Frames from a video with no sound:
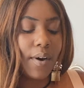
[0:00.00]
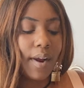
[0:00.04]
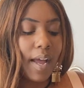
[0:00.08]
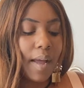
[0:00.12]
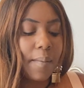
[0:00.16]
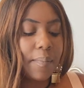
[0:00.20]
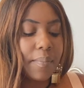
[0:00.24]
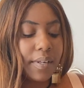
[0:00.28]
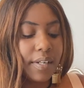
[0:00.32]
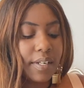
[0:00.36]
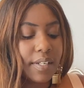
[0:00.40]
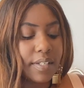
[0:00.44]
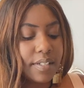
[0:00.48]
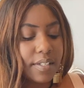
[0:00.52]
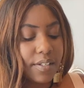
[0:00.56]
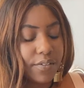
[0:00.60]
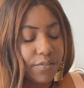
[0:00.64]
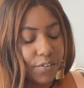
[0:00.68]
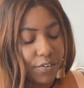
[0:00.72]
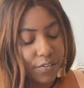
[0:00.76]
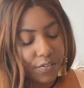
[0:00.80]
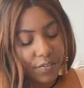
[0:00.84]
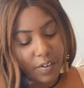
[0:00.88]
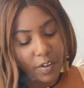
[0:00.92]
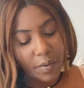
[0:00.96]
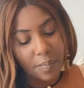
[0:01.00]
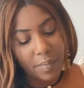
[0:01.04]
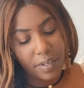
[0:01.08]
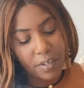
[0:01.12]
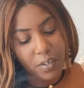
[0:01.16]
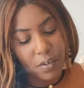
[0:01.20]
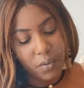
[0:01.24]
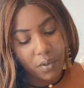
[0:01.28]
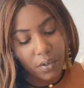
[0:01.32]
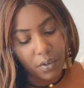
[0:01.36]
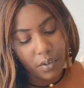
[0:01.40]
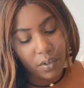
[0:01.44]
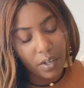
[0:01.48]
happiness and fulfillment
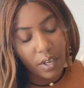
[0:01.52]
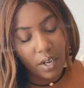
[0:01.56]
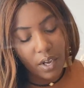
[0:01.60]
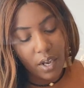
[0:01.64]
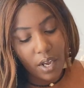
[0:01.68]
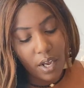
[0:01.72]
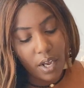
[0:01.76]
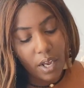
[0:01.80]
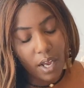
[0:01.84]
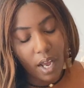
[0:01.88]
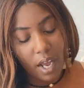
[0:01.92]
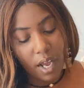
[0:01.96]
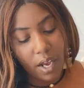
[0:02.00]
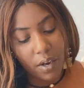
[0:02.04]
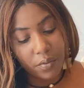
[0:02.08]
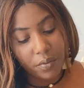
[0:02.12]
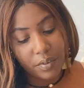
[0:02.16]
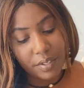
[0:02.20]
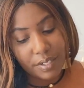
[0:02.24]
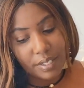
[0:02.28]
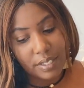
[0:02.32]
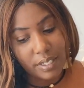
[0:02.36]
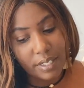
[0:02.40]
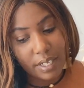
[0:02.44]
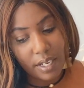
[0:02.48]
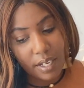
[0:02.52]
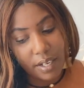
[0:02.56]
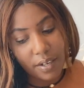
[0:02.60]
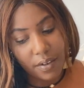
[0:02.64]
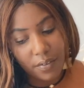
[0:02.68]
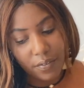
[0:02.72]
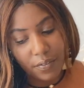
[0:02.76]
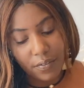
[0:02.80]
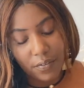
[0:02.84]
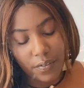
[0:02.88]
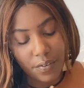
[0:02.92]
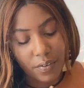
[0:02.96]
you'll receive.